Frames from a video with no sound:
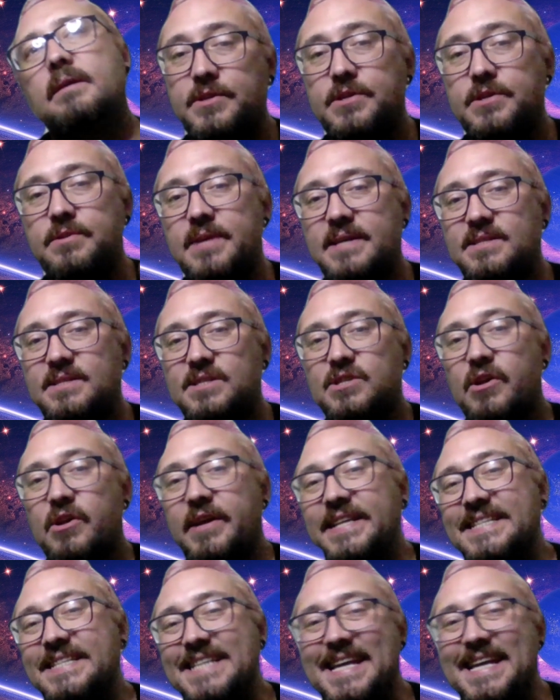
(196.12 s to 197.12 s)

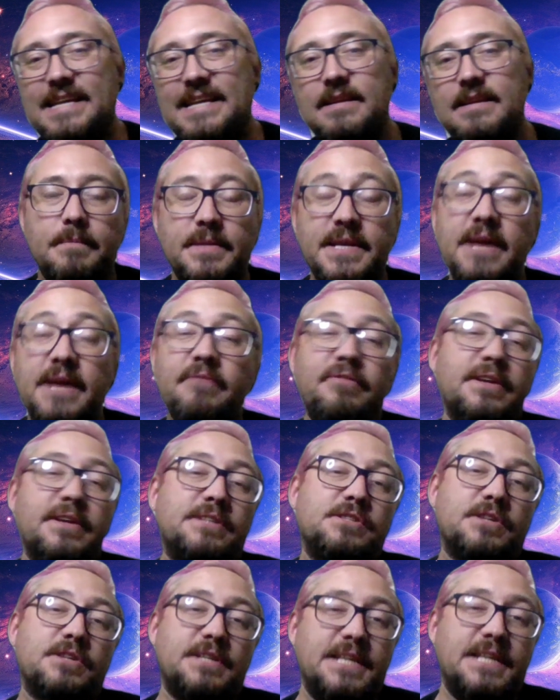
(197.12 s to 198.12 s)
2019,
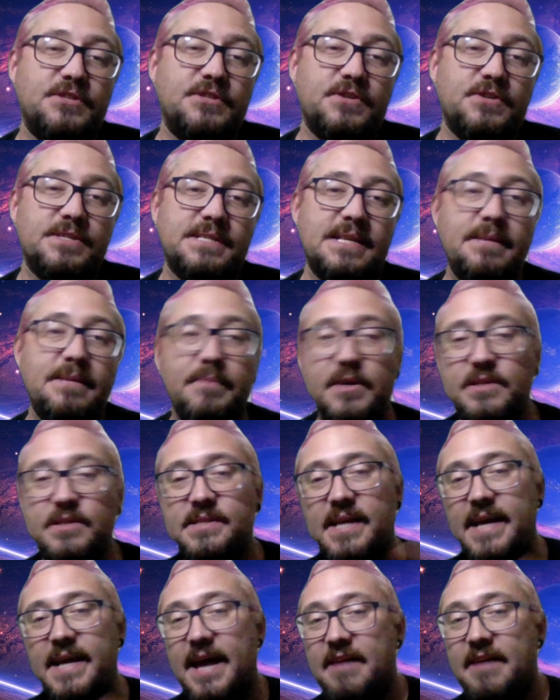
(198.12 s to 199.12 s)
Netflix took an interest in it because
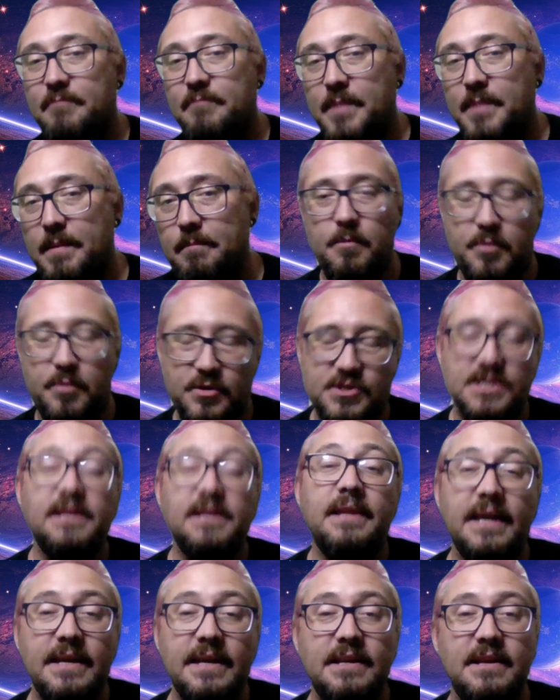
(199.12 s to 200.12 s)
they have been
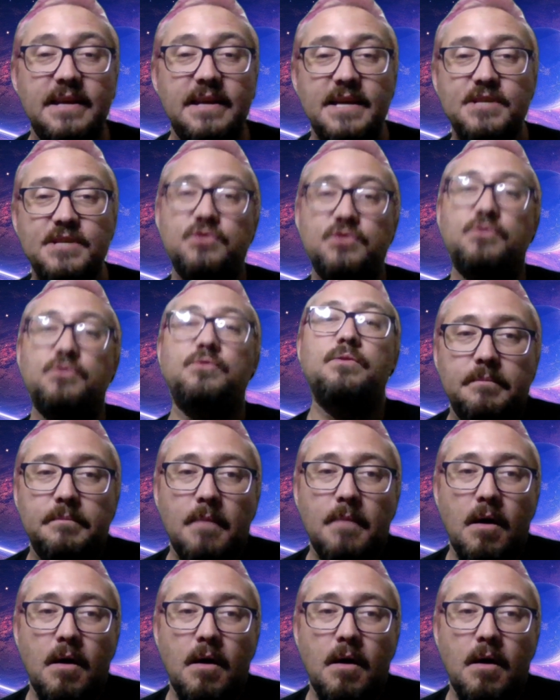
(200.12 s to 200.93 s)
pushing the international